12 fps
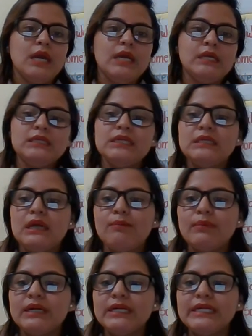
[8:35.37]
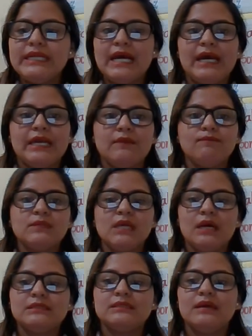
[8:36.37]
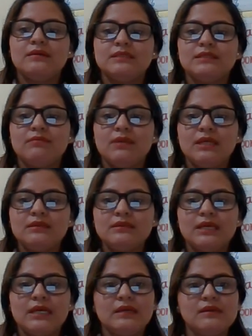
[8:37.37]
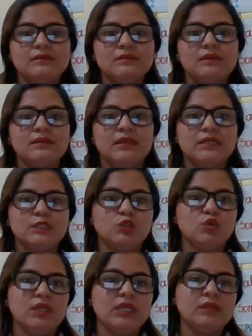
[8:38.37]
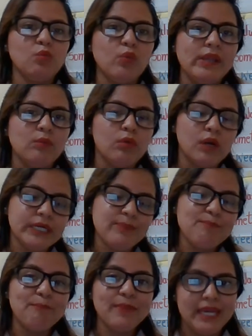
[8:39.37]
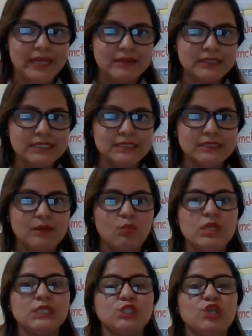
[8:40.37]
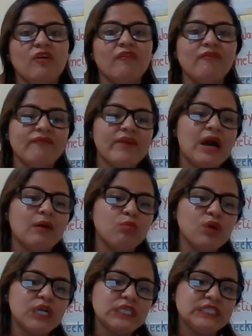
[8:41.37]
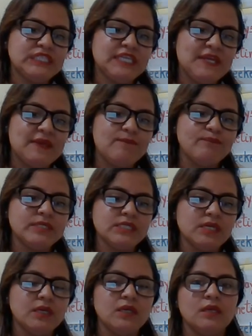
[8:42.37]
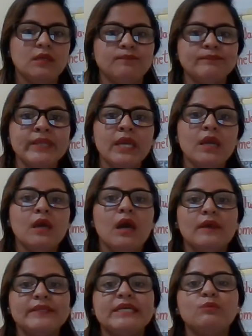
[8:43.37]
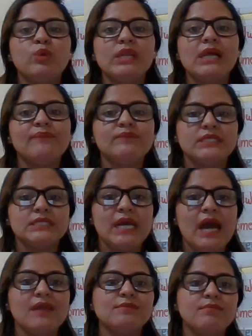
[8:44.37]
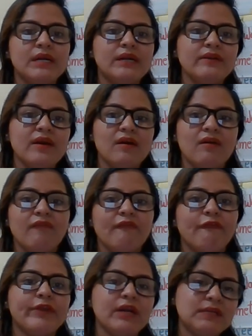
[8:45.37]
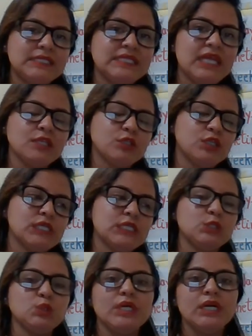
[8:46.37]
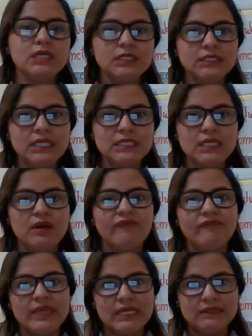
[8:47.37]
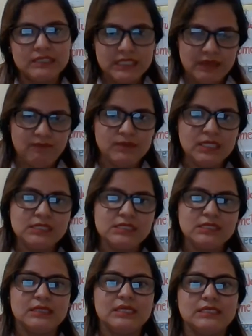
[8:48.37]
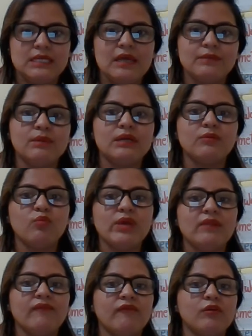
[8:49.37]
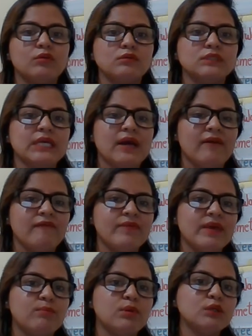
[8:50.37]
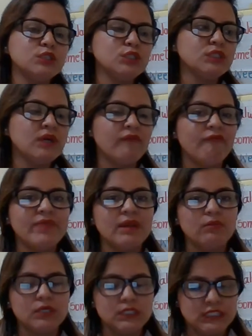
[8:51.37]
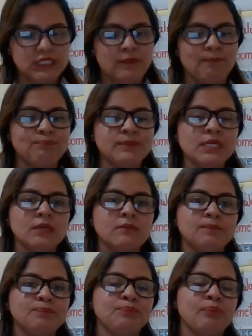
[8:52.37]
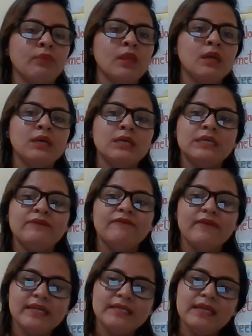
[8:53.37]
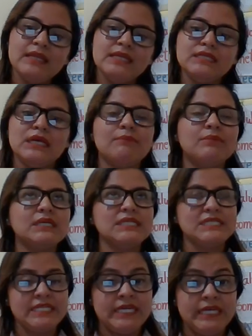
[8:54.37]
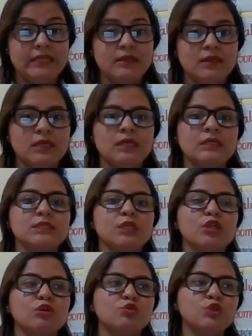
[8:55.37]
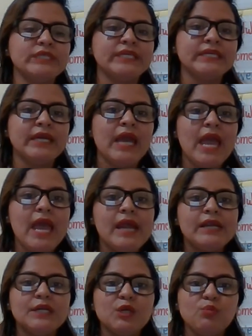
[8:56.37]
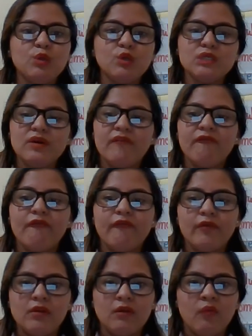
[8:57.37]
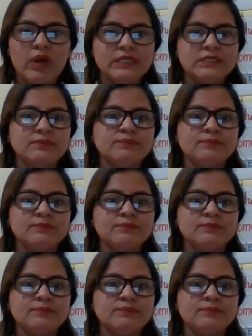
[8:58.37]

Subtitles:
In the number 9, assessment is the student will work in pairs, will solve a worksheet, and they will add the adverb of frequency according to the content of each sentence. This adverb will found at the bottom of the worksheet. And finally, number 10 is closing, review, and follow-up.